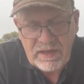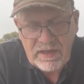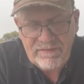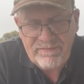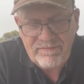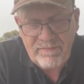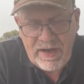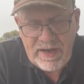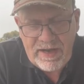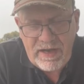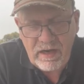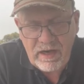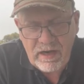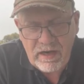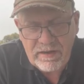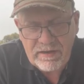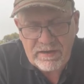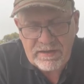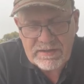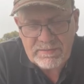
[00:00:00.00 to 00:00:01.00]
if my
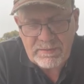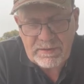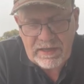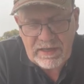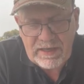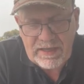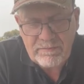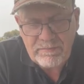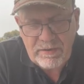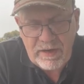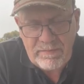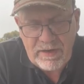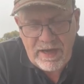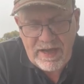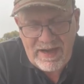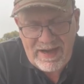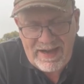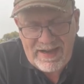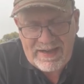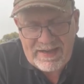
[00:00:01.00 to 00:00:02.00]
heart has been led by
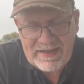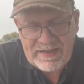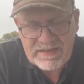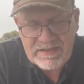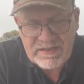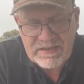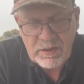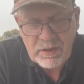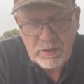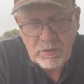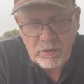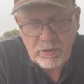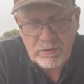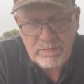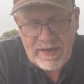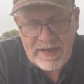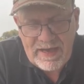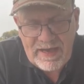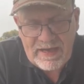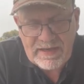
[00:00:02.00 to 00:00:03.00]
my eyes, or
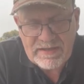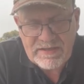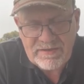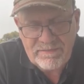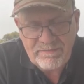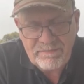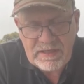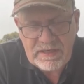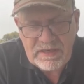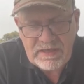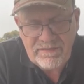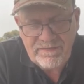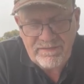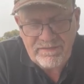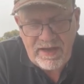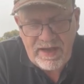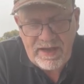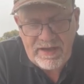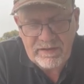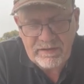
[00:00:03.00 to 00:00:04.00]
my hands have been
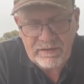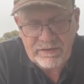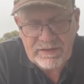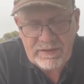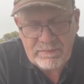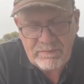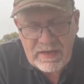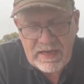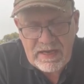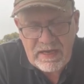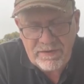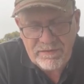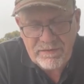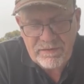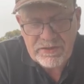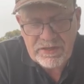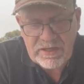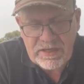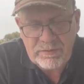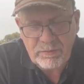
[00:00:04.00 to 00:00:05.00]
defiled, then may
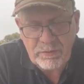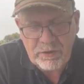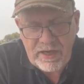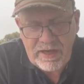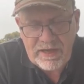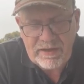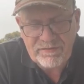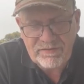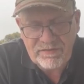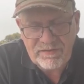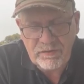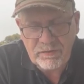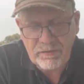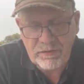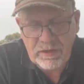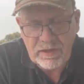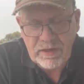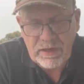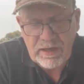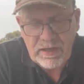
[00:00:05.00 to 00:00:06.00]
others eat what I have
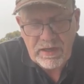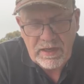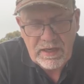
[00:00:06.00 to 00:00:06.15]
sown,